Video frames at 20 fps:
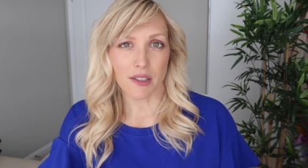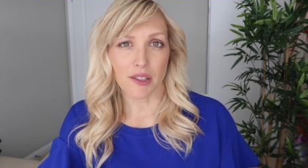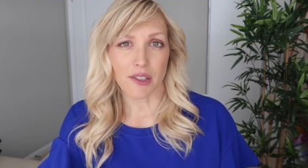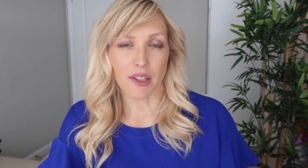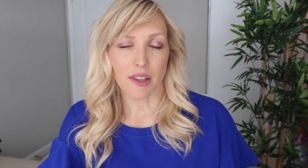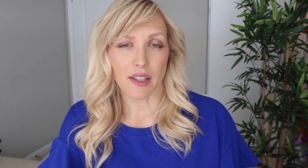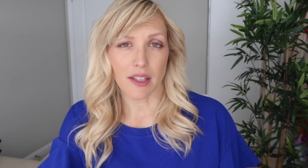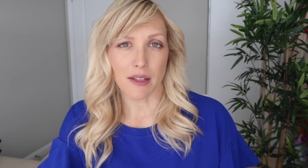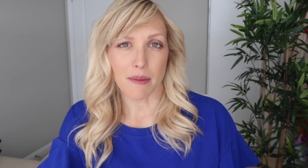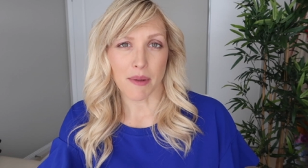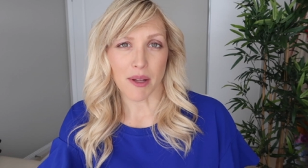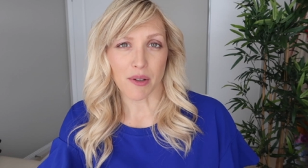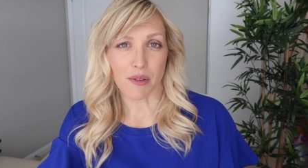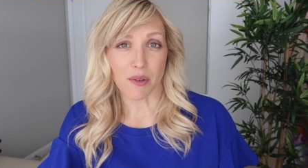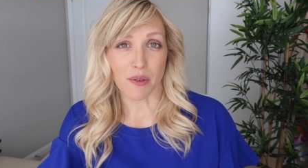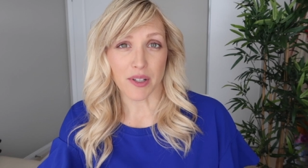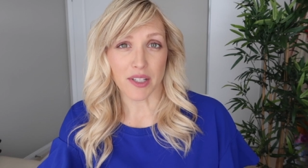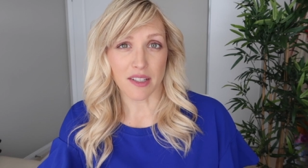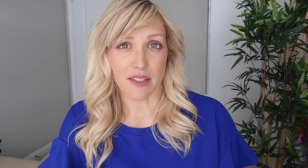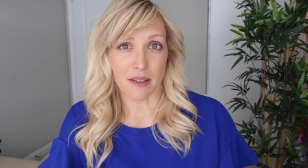the good thing about
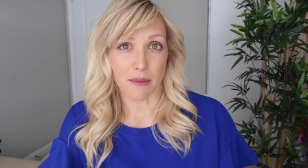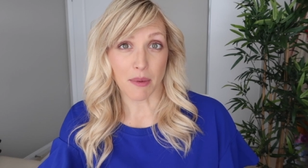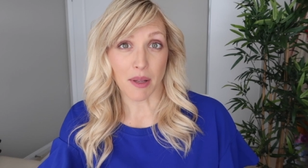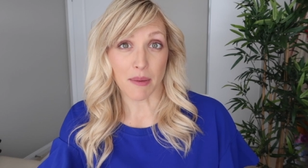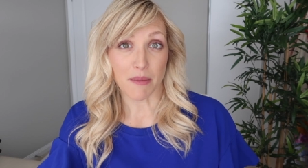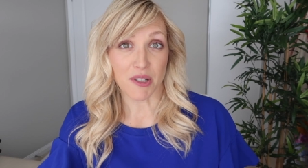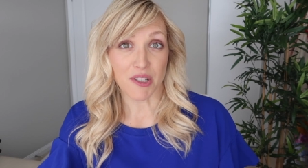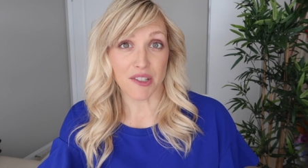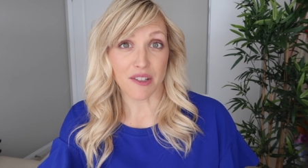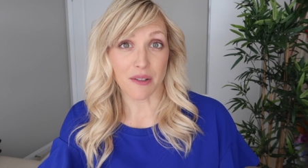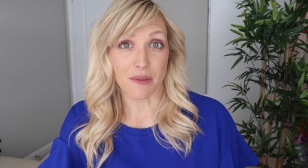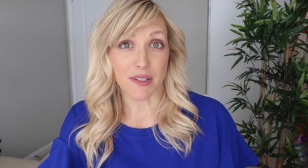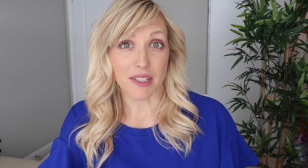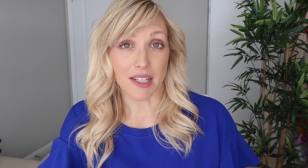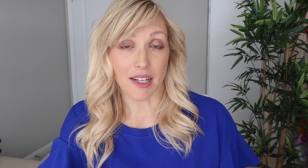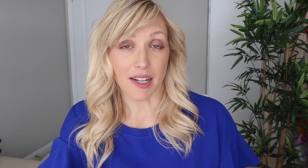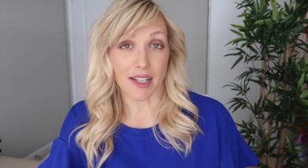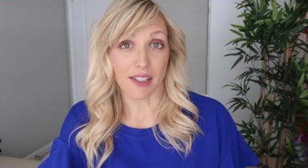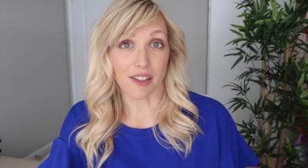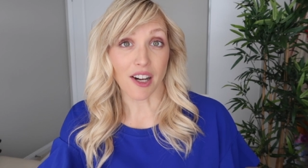going to the baby show is
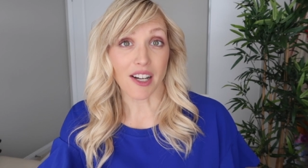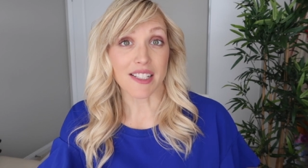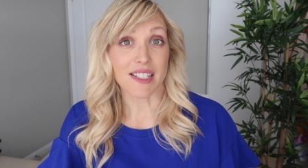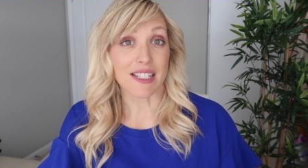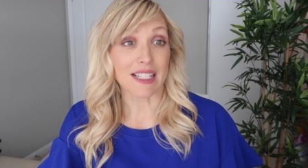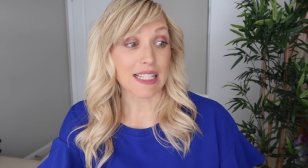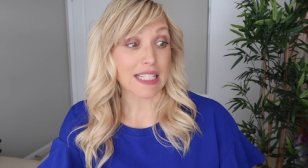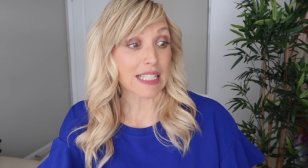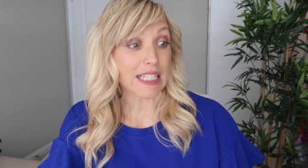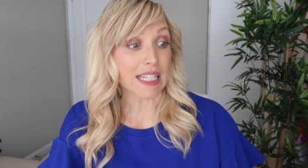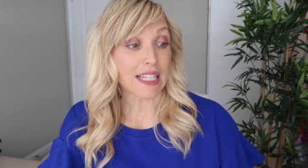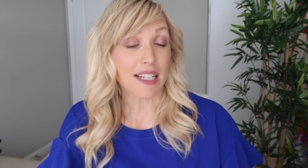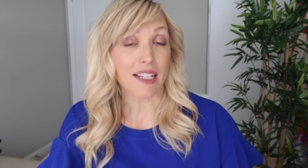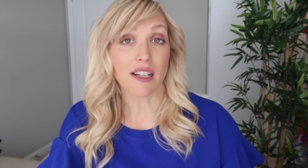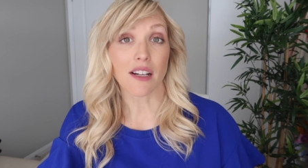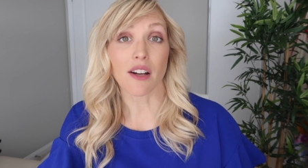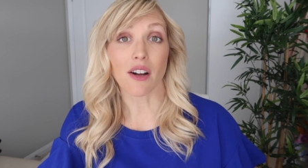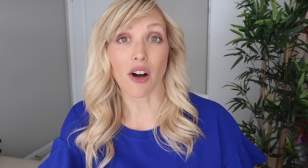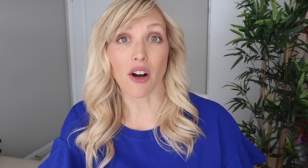that I got to see